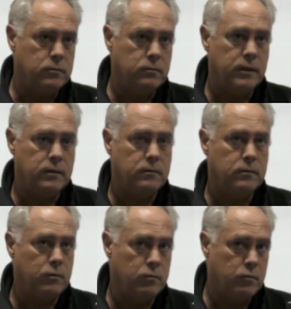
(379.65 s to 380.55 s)
We
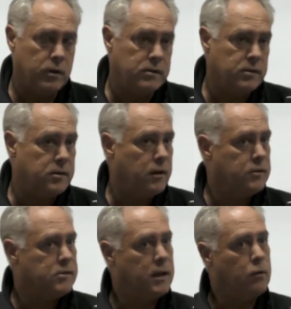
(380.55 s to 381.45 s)
don't always necessarily
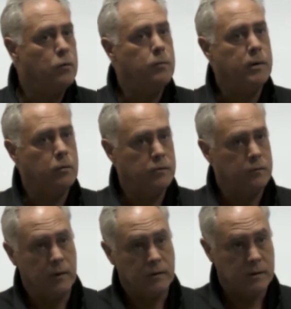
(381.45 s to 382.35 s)
understand all builds of
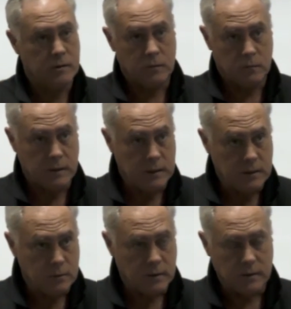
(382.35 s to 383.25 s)
physics that we
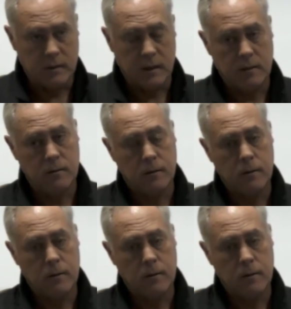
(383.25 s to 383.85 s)
need to understand.